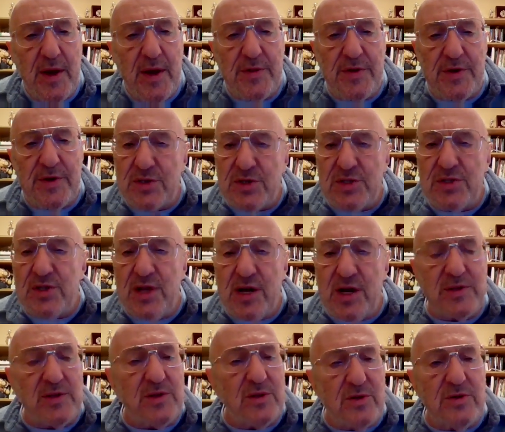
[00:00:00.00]
This is
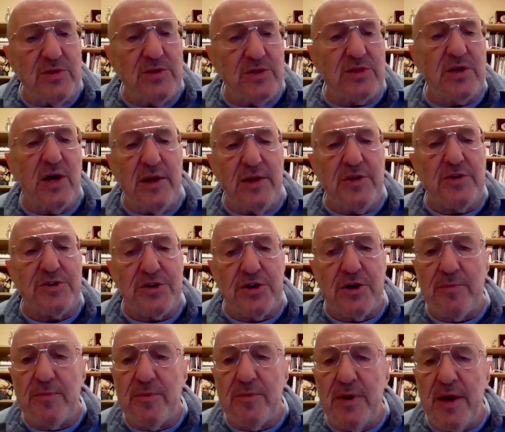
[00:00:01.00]
not good
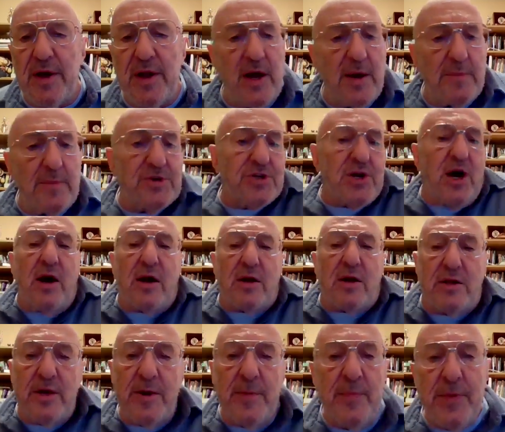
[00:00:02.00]
scholarship, and I'm shocked.